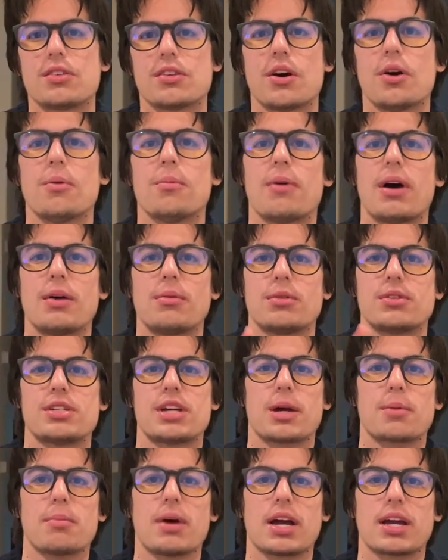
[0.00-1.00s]
So I will
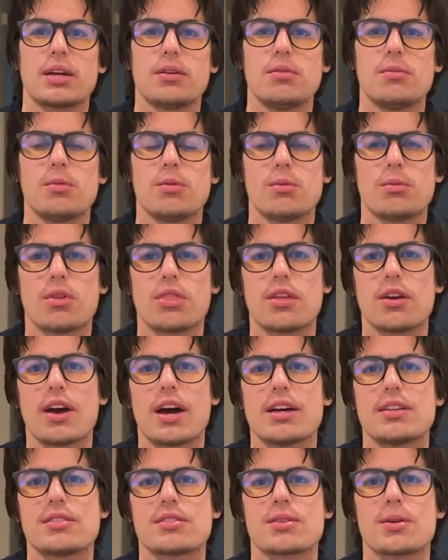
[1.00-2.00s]
check back in with you
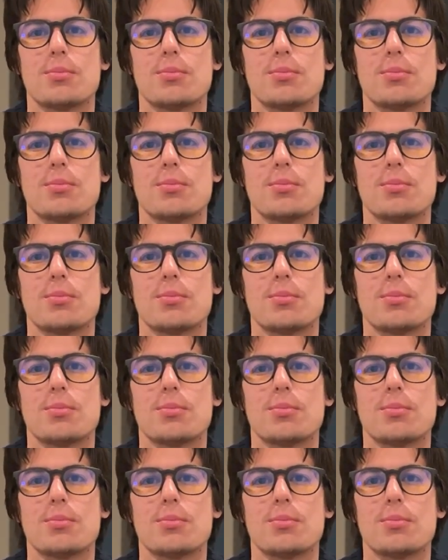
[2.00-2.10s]
guys